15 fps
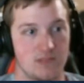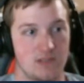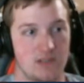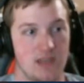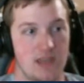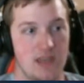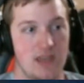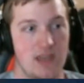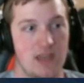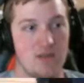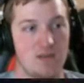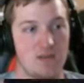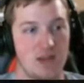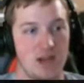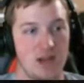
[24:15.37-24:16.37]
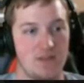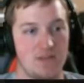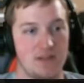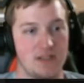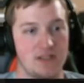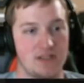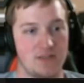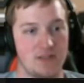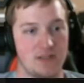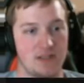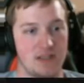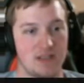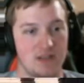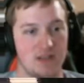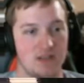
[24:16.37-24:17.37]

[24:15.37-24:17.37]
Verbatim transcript: Oh, Yay, oh, confidence, building.